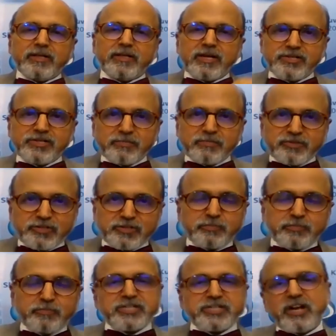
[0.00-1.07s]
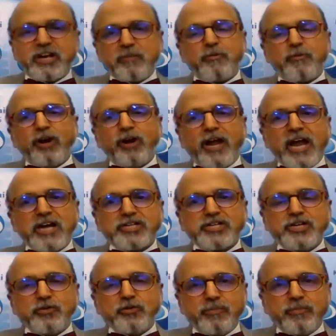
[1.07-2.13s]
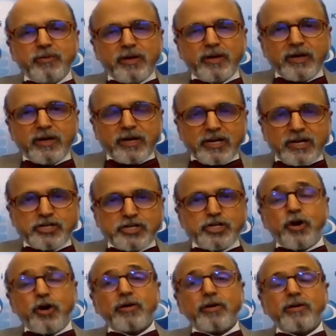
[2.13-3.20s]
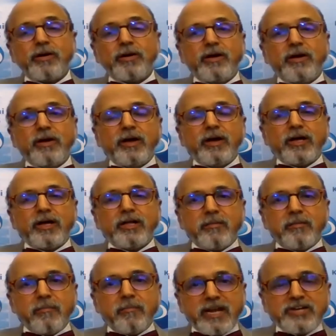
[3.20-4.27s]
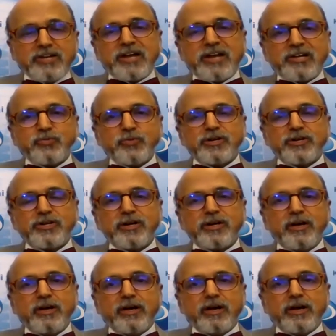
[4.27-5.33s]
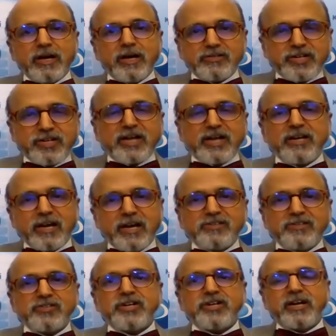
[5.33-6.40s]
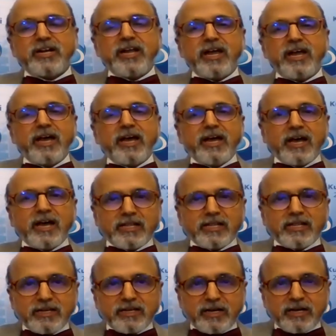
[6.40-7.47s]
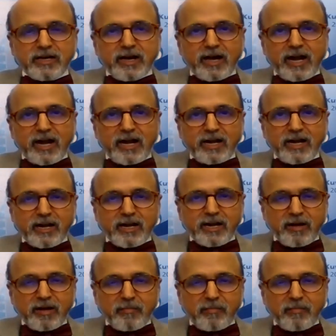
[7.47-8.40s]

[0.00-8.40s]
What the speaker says: There is a special promulgation to ensure the money transfer is done instantly and